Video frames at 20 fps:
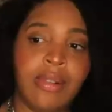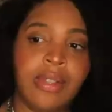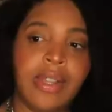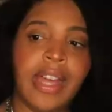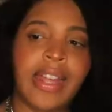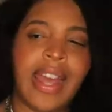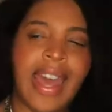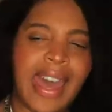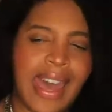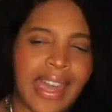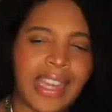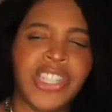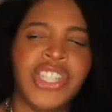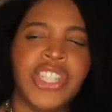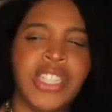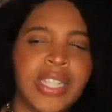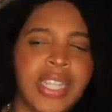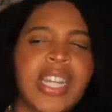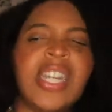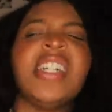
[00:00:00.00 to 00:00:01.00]
Like,
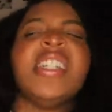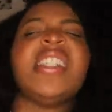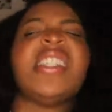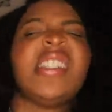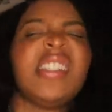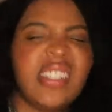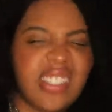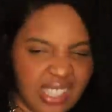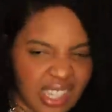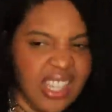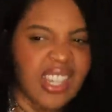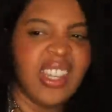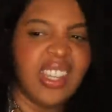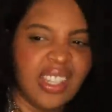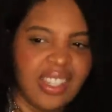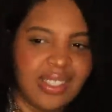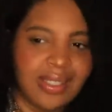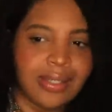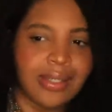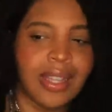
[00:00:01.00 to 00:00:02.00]
actually, it
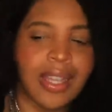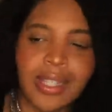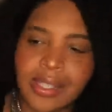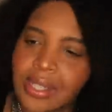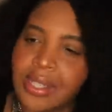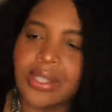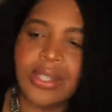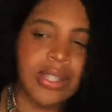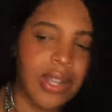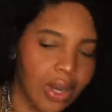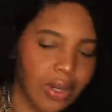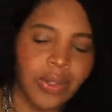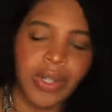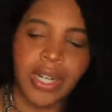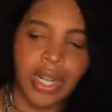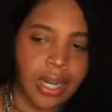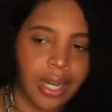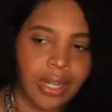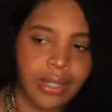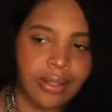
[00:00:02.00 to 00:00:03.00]
sings. It's so
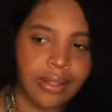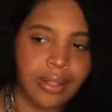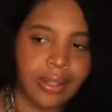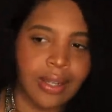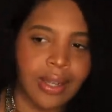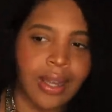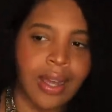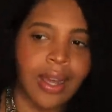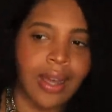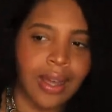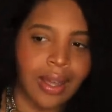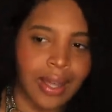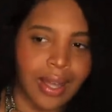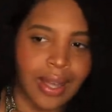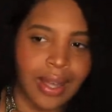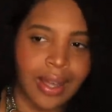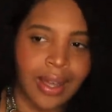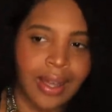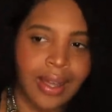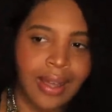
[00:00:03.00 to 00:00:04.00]
good.
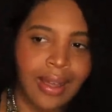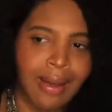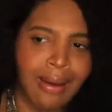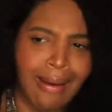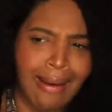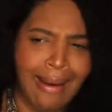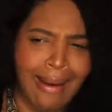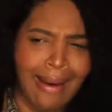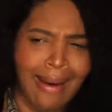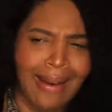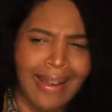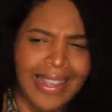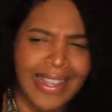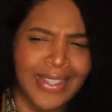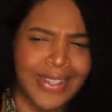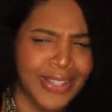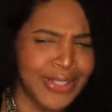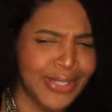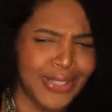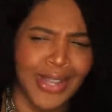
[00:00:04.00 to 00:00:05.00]
Ah,
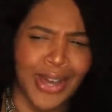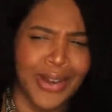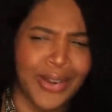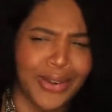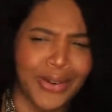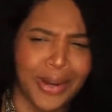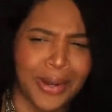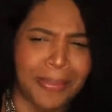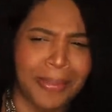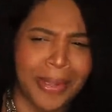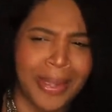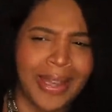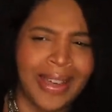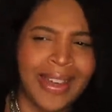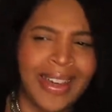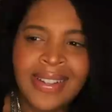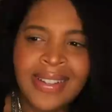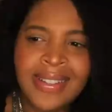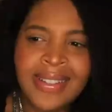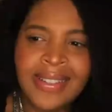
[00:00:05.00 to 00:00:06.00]
you look so creepy.
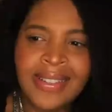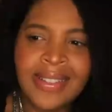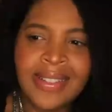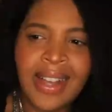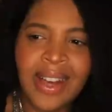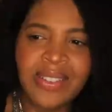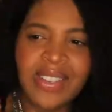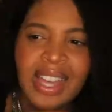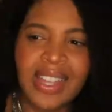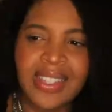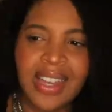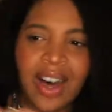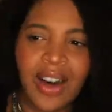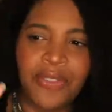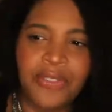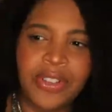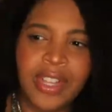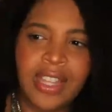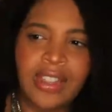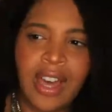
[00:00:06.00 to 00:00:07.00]
Okay, y'all,
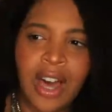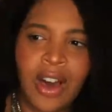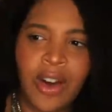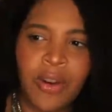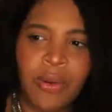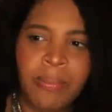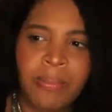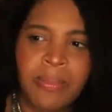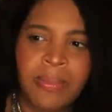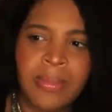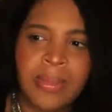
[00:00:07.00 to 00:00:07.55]
flee the home.